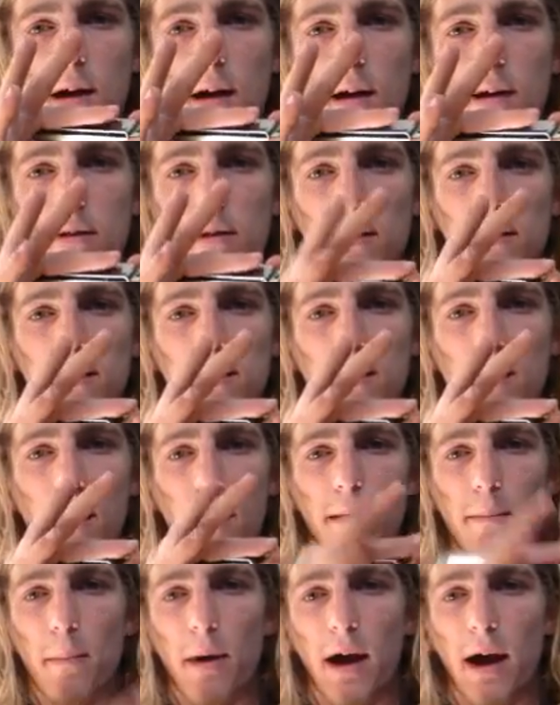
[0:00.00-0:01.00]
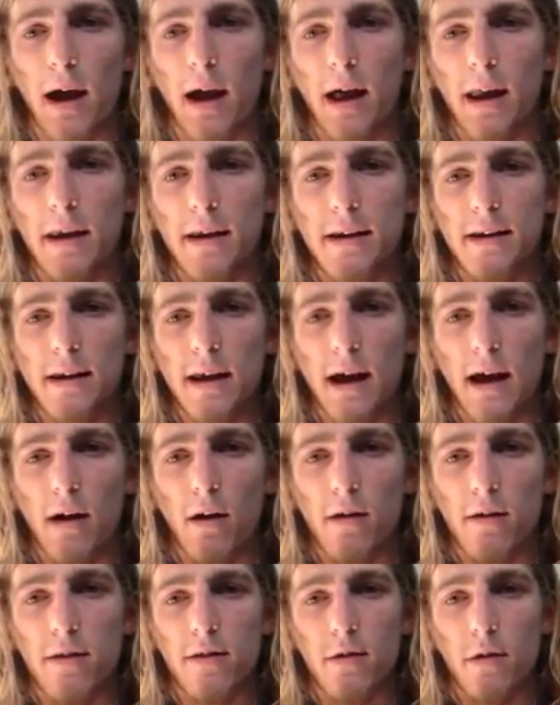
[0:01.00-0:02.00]
I just slide my hand
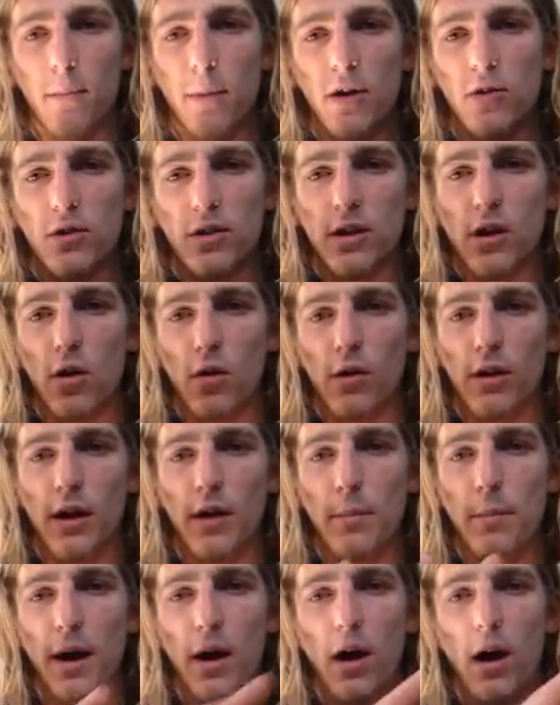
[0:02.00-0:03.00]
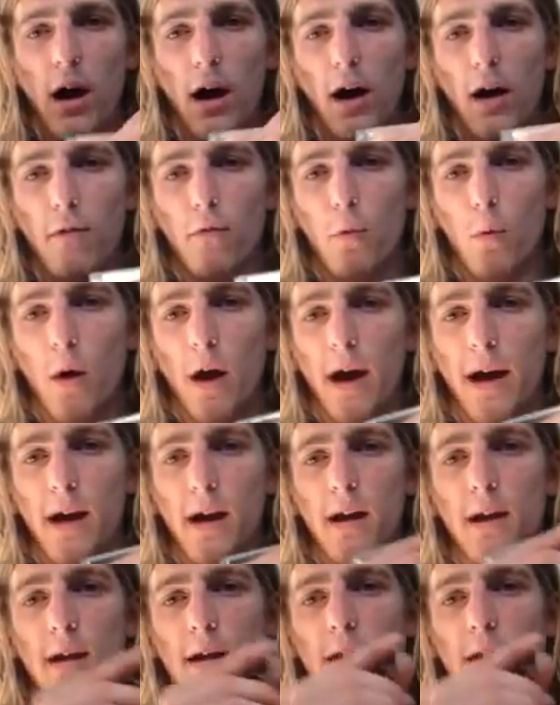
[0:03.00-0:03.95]
down. So I'm actually holding it about halfway.